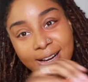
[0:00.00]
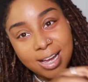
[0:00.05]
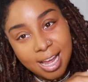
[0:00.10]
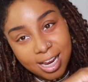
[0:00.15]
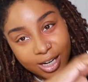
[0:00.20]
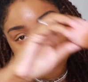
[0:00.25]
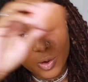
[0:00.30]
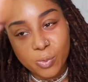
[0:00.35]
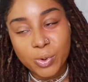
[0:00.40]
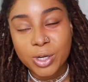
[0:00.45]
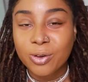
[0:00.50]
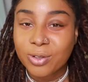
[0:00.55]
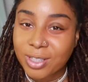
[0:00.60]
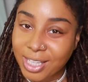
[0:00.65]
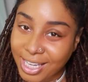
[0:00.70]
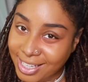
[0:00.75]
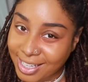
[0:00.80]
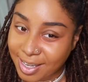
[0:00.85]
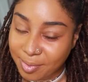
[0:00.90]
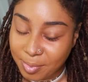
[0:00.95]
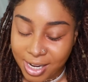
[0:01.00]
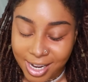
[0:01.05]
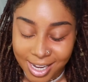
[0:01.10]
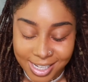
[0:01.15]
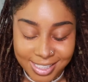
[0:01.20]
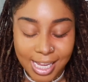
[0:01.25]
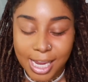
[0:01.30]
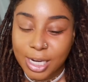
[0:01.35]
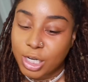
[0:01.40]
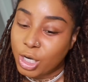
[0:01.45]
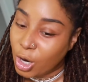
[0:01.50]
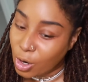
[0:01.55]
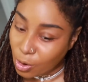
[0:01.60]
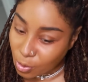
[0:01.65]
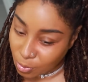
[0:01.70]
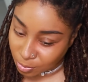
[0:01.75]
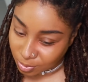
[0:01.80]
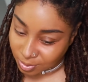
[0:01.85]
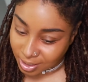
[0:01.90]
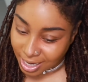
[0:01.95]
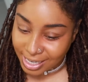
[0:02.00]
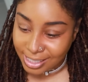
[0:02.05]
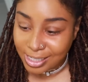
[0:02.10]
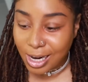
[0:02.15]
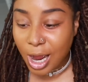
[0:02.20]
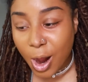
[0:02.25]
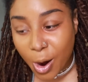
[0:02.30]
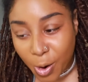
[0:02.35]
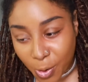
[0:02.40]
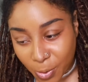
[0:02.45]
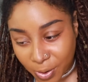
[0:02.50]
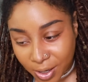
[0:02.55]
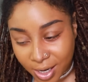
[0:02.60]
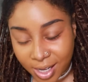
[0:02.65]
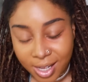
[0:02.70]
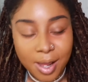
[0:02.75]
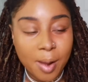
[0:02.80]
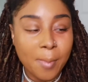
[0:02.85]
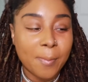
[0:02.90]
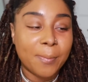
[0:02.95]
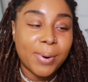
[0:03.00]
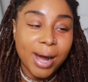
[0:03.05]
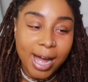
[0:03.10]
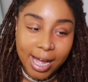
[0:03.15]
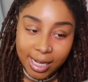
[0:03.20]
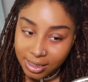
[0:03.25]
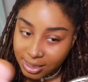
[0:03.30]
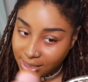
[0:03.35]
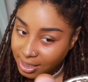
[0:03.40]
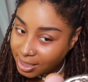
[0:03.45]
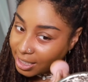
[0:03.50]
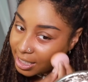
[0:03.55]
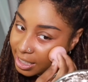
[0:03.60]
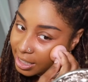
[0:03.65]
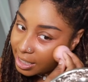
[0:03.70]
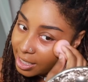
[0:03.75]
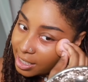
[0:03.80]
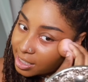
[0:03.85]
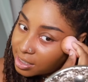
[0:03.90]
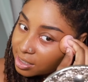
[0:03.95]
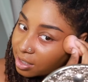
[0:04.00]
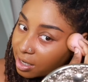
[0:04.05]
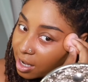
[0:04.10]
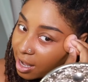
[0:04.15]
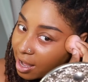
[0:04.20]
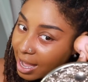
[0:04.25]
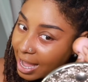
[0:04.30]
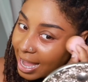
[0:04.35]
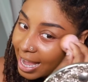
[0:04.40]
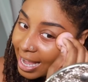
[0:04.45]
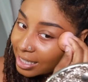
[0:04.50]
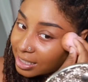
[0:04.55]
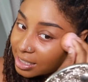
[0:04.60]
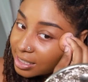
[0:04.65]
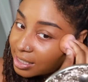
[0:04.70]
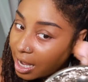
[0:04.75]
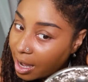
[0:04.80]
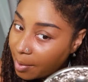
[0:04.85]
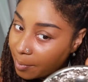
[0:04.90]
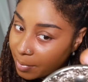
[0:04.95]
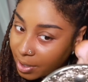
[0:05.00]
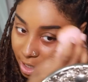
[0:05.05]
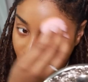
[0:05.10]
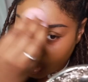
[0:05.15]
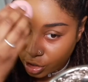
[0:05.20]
I know we don't like him, guys. I know, but he is handsome.